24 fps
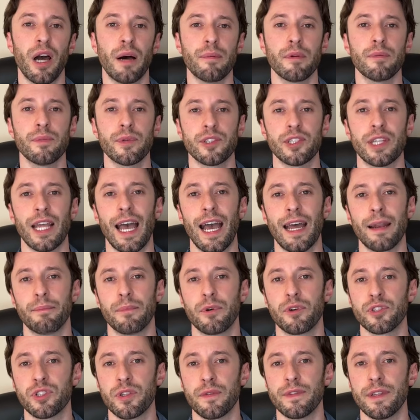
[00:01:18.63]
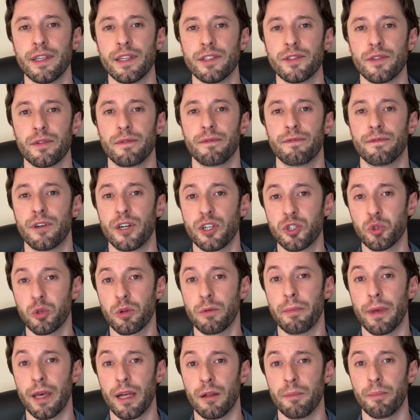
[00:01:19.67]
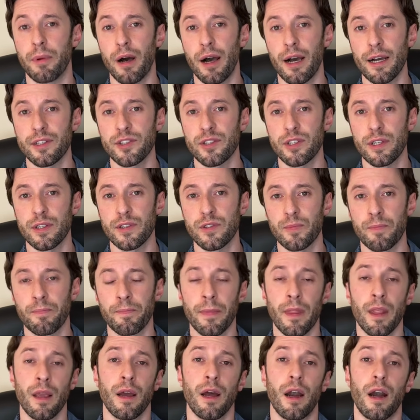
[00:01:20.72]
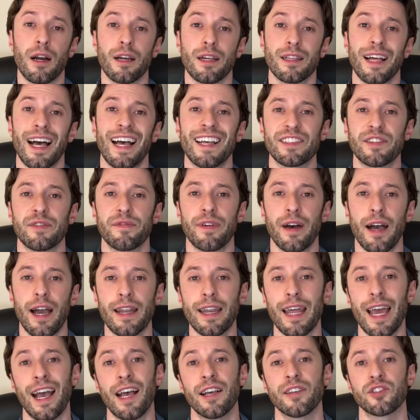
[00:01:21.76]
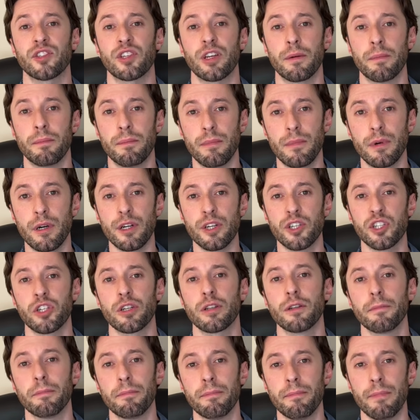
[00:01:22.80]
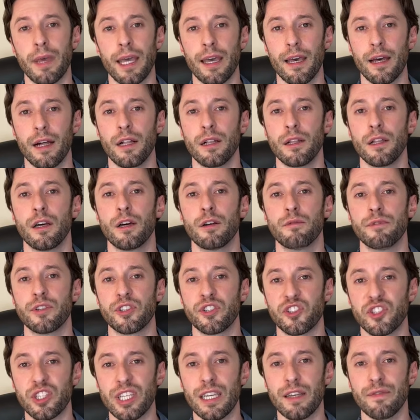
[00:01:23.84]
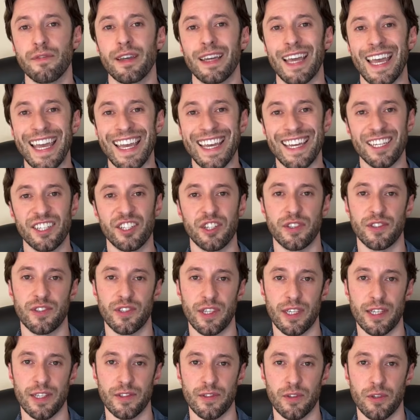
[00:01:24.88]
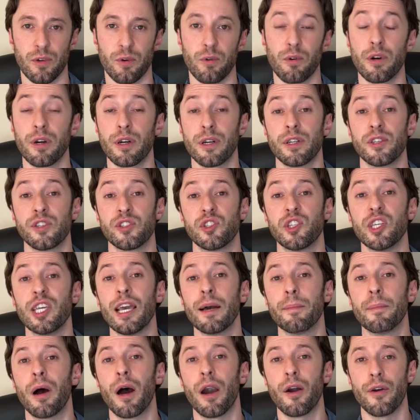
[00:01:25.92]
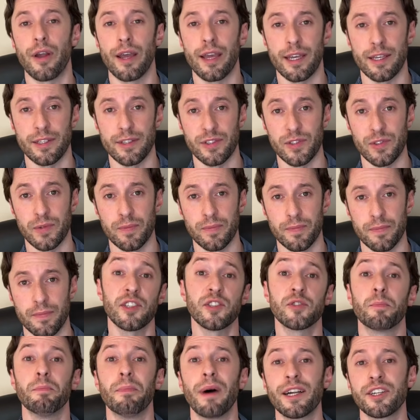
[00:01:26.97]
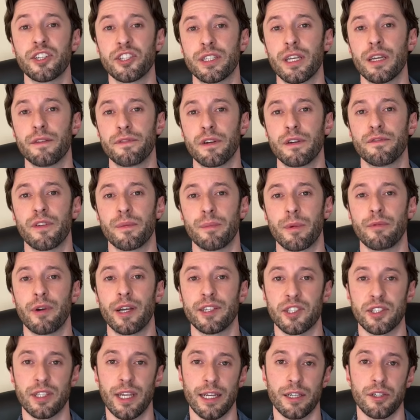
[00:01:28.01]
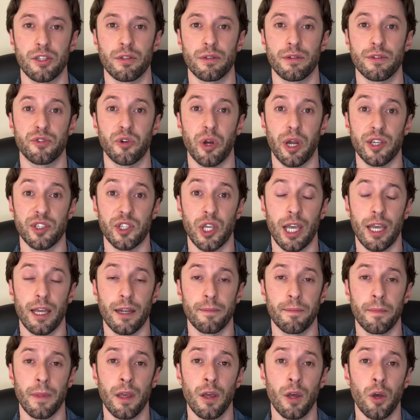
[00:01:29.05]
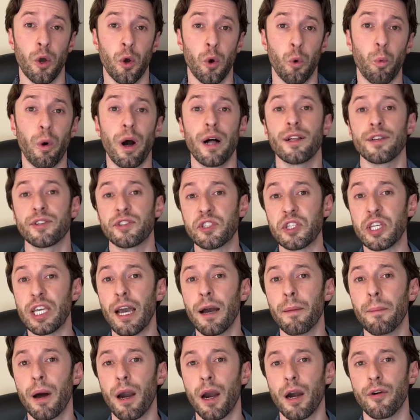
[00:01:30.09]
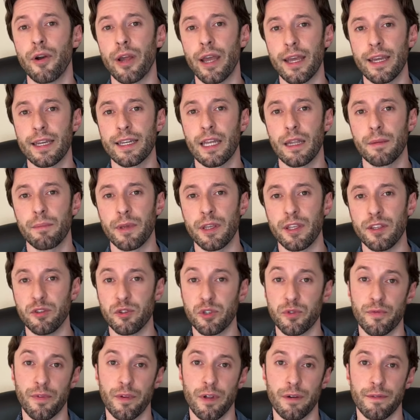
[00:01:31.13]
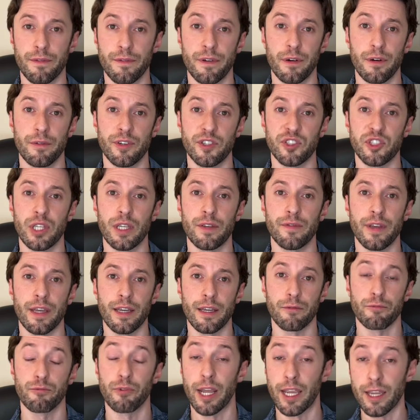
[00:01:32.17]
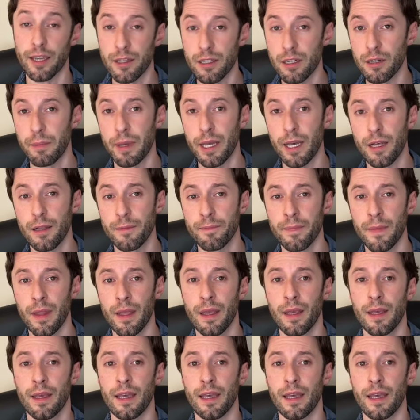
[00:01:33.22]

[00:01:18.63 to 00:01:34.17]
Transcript: problem is that most of these virtual mailboxes are classified as commercial mail receiving agencies, or CMRAs. This is much different from a residential address, and while a CMRA can be useful for receiving regular mail,